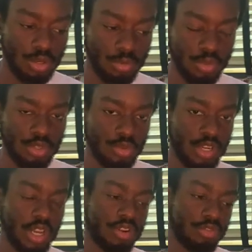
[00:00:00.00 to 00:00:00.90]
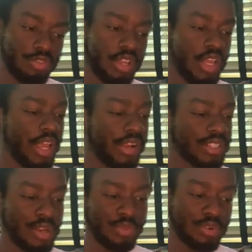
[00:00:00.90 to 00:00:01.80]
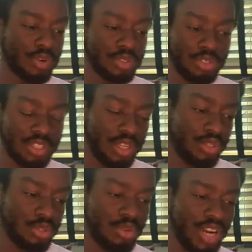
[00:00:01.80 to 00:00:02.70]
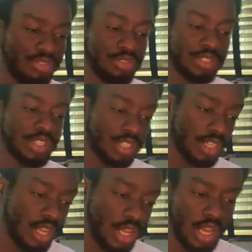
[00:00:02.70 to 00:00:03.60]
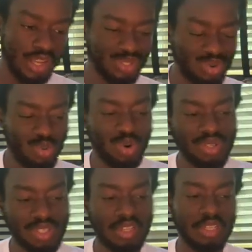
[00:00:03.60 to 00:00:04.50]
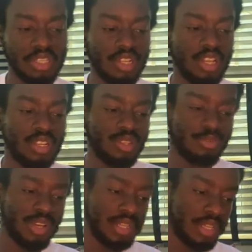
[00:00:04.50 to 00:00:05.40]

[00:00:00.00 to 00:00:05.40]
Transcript: but what kind of extra precautions do you have to take as someone with sickle cell anemia